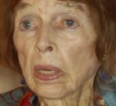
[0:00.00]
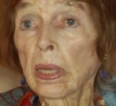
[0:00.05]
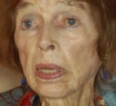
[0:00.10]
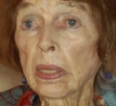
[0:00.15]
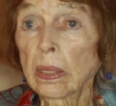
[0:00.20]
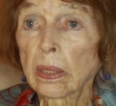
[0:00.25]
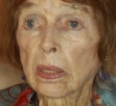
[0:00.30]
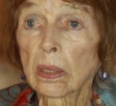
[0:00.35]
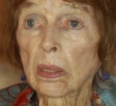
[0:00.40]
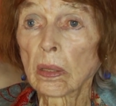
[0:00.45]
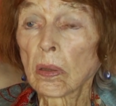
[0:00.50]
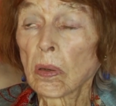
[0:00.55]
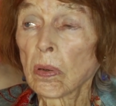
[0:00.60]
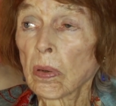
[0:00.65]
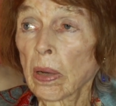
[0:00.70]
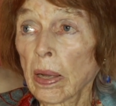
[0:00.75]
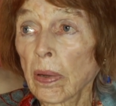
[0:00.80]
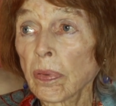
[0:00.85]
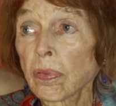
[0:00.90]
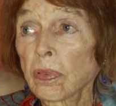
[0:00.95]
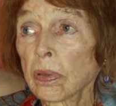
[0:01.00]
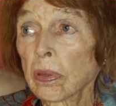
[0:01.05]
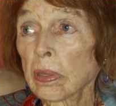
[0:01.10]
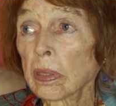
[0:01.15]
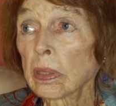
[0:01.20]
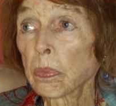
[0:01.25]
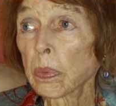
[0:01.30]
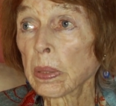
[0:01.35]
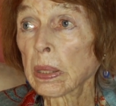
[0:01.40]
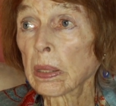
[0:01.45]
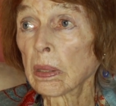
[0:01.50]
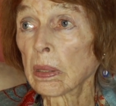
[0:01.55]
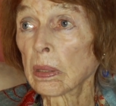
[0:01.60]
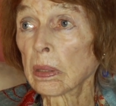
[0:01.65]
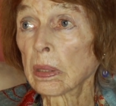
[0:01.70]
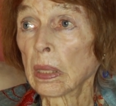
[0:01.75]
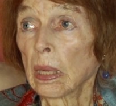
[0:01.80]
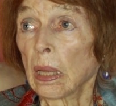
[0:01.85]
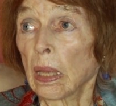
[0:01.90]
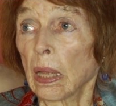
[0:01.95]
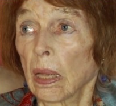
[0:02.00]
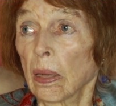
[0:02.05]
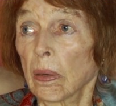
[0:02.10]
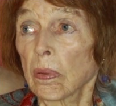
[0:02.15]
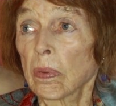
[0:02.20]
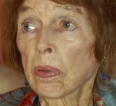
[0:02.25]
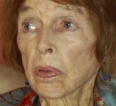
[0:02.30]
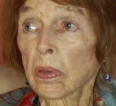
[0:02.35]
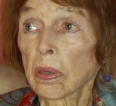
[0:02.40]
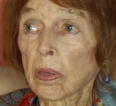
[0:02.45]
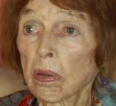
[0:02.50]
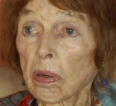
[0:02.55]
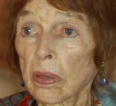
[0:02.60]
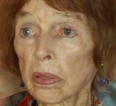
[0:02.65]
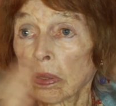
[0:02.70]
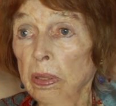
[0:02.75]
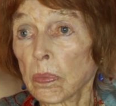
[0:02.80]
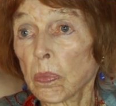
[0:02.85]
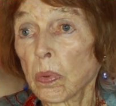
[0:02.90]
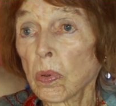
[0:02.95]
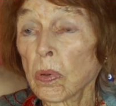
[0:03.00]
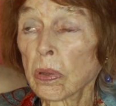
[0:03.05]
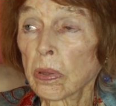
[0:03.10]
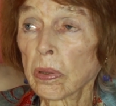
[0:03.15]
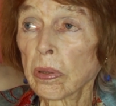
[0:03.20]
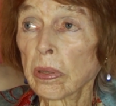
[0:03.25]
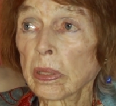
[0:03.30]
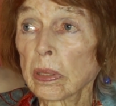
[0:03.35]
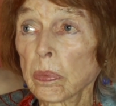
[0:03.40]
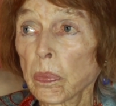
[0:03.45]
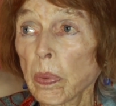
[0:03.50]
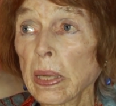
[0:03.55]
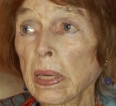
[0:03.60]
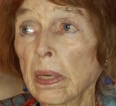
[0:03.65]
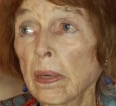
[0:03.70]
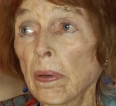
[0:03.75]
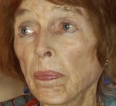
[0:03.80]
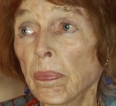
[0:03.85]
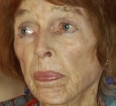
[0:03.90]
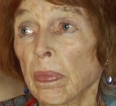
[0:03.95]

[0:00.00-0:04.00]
late to go after us because we were across the border in Spain.